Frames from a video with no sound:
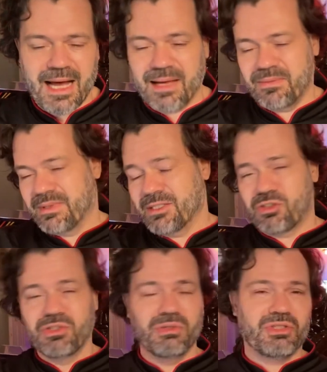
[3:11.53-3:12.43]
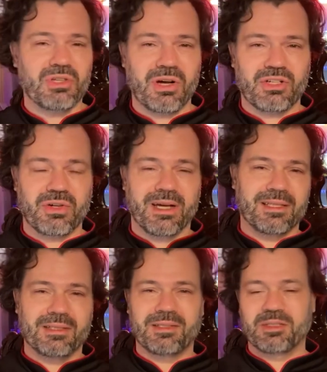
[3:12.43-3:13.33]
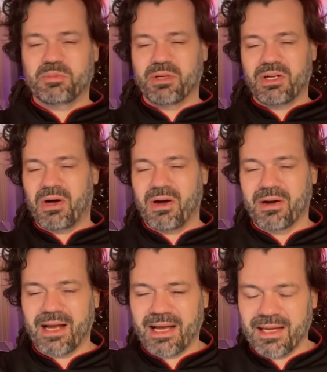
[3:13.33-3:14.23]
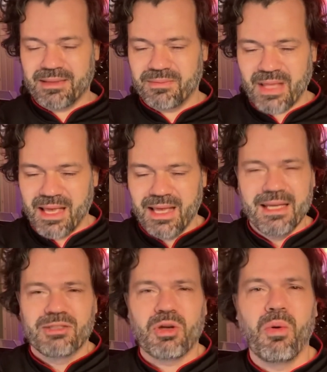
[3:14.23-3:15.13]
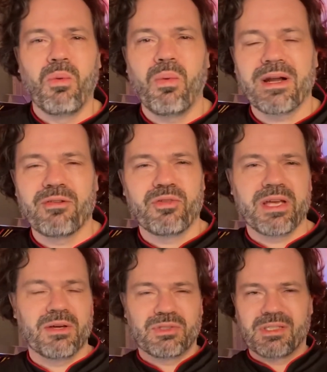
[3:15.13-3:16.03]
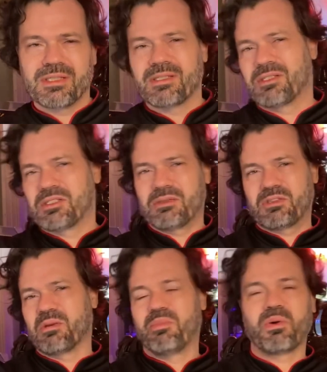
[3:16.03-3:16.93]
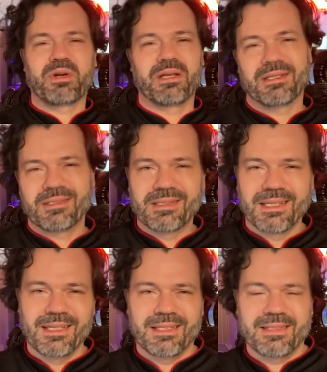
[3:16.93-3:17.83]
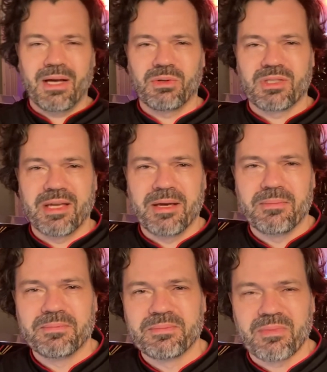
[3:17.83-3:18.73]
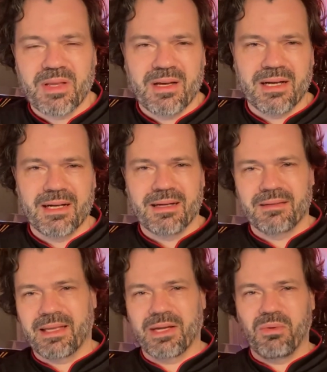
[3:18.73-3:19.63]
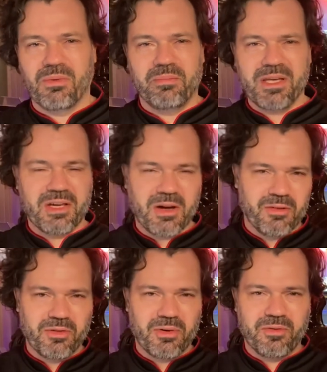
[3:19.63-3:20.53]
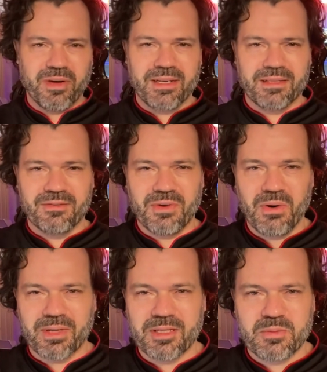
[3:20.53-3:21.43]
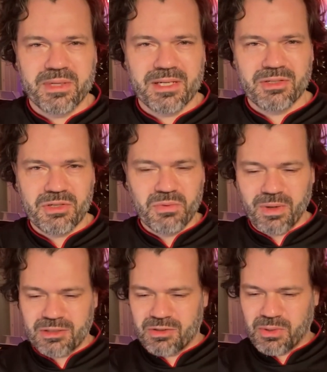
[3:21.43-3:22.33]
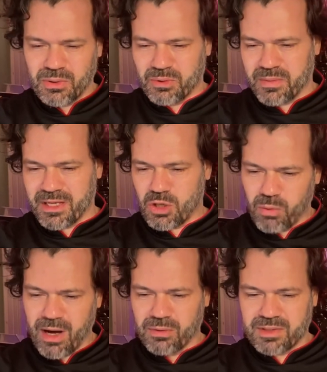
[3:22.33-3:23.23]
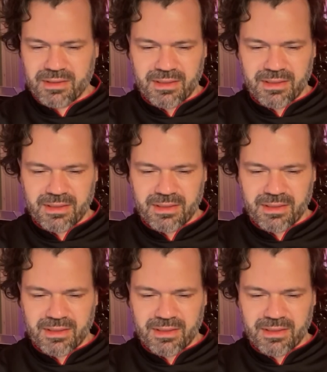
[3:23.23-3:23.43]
This new Star Trek, this Picard, so one of Rios's subordinates tells him, be careful fighting the Vulcans because you once told me, quote,